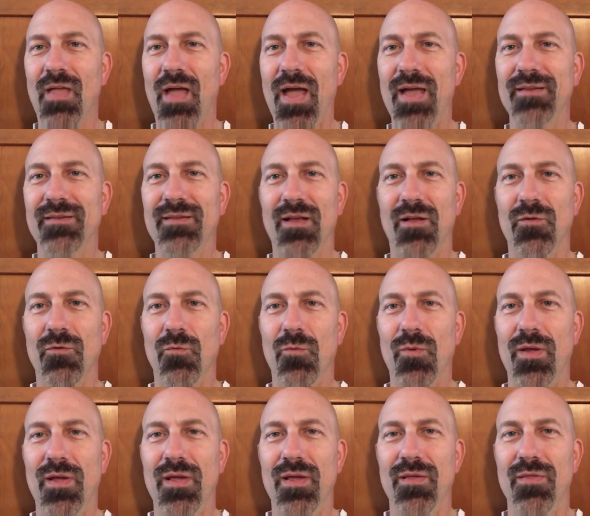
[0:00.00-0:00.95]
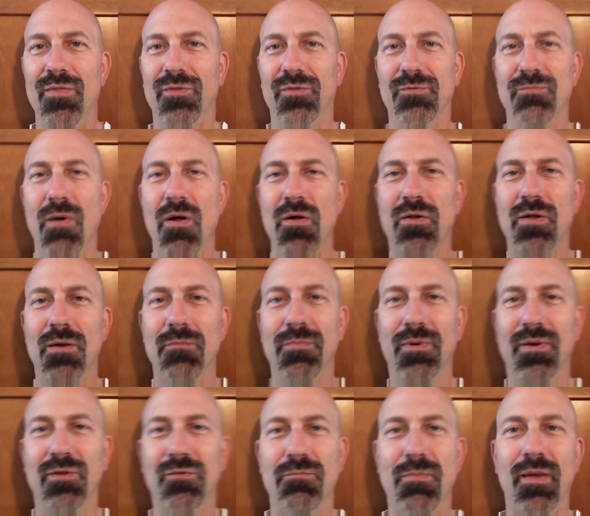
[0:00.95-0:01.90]
I dealt with small
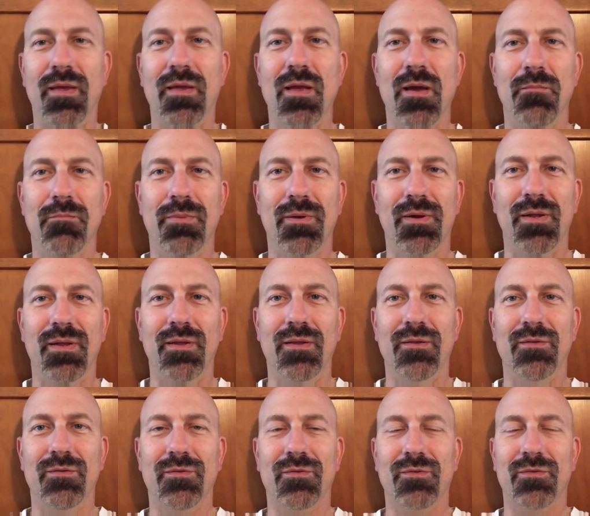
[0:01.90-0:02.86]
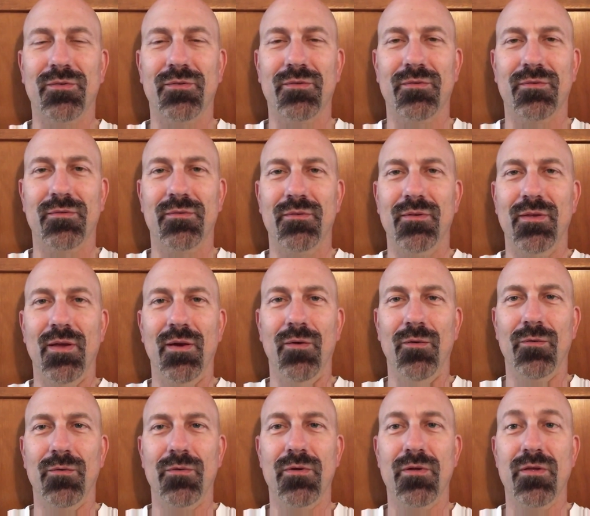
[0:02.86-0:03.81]
companies, big companies, you
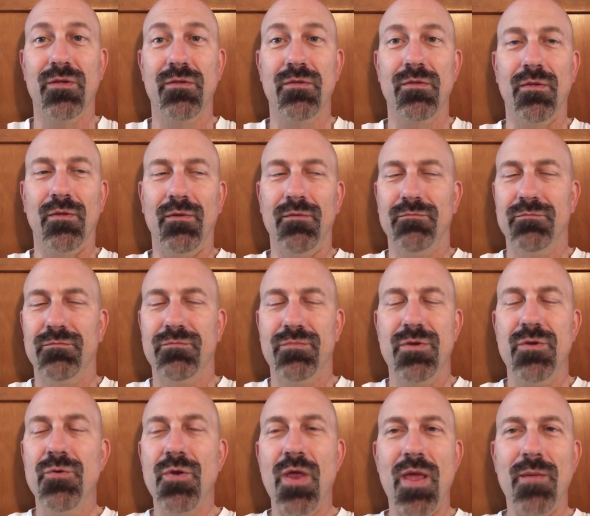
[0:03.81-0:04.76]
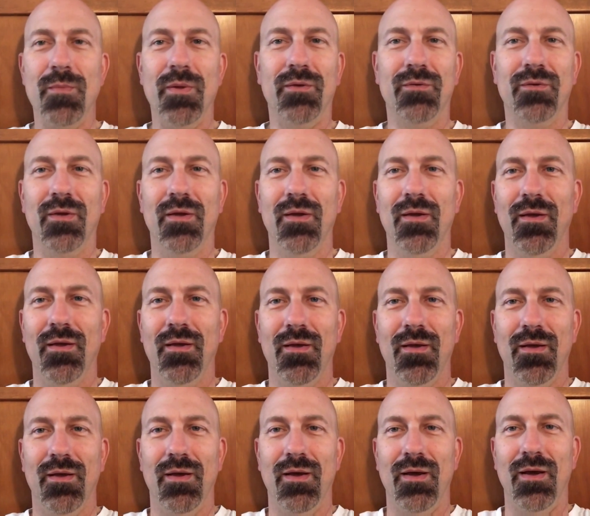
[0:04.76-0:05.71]
know, you name it.
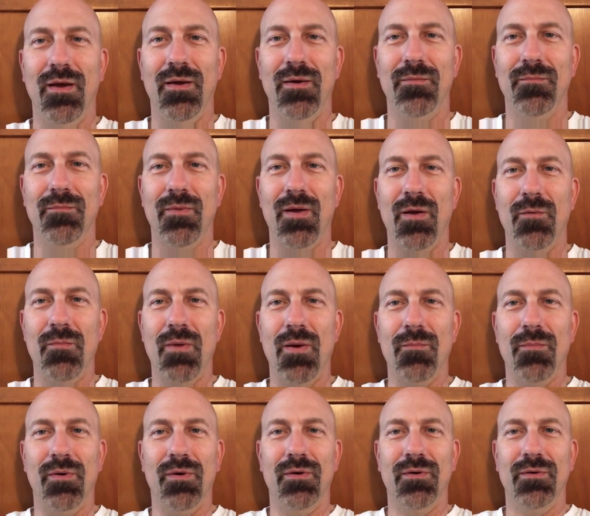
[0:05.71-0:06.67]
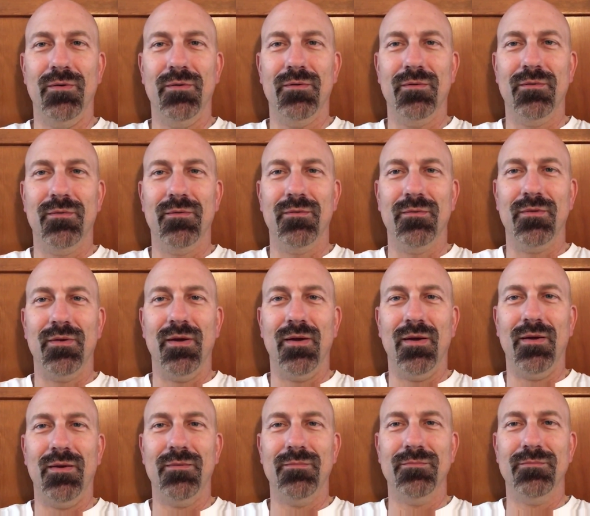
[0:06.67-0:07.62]
Um, I remember
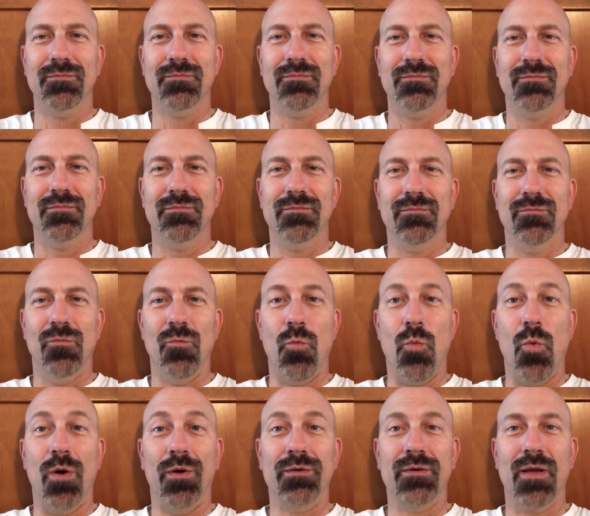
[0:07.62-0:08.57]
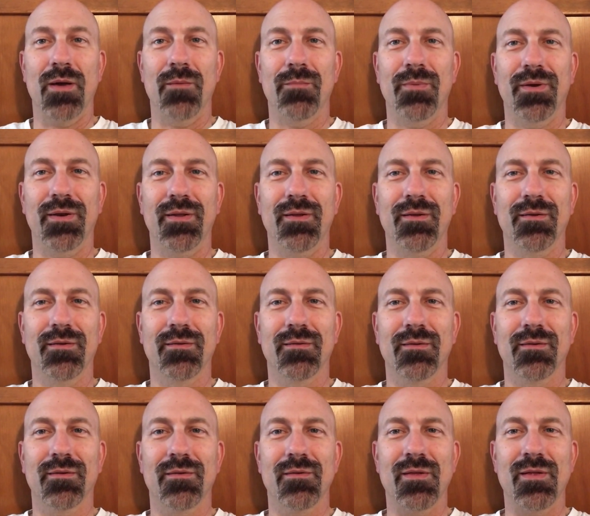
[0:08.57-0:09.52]
um, one company
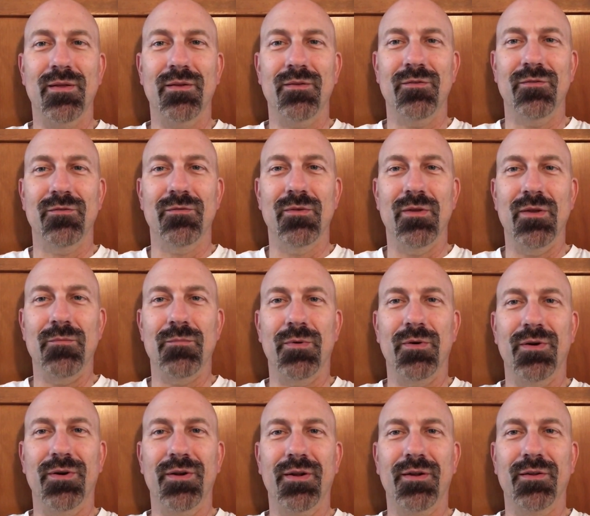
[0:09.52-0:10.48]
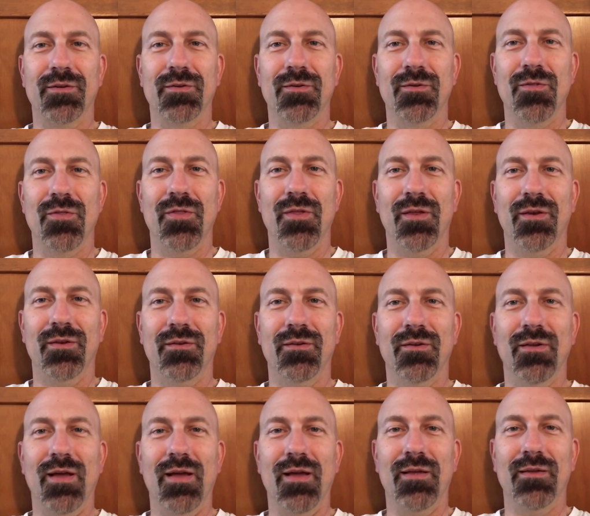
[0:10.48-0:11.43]
in in particular that
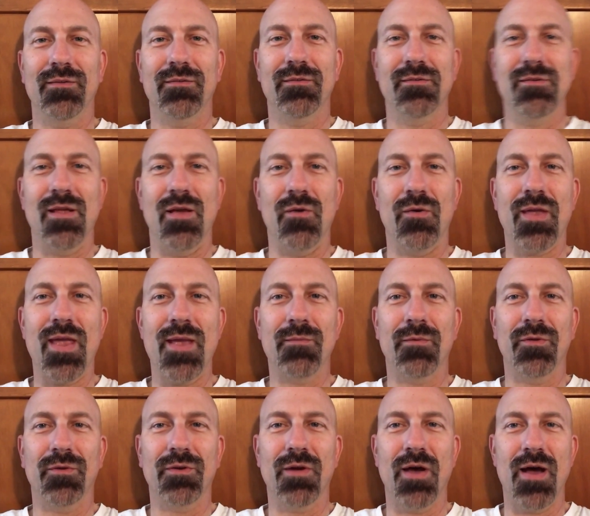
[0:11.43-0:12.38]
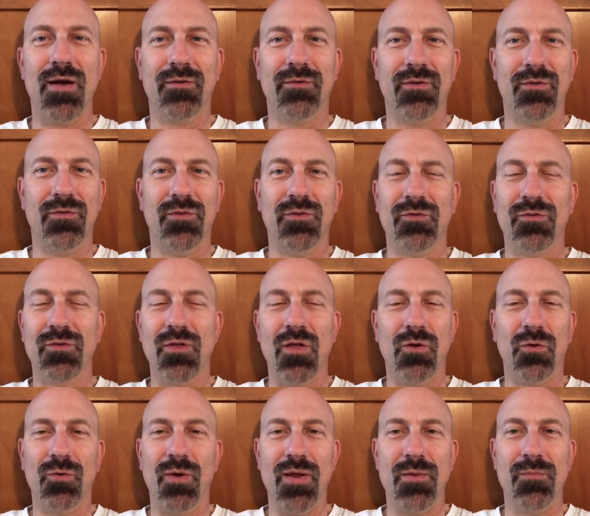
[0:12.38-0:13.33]
uh, you know came to the talk and said, "This is
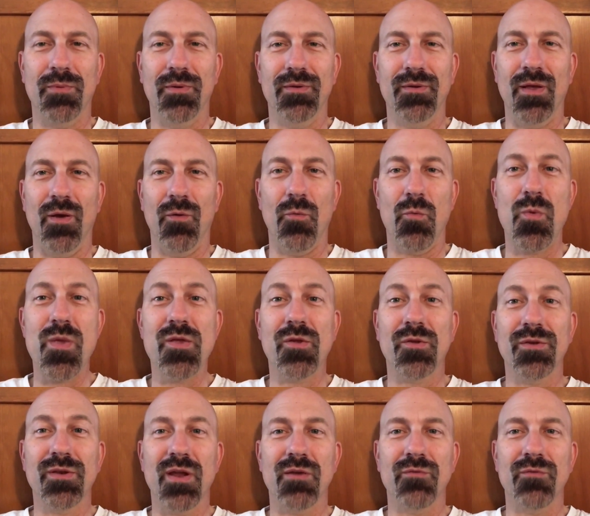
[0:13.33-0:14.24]
all great, but you know, we could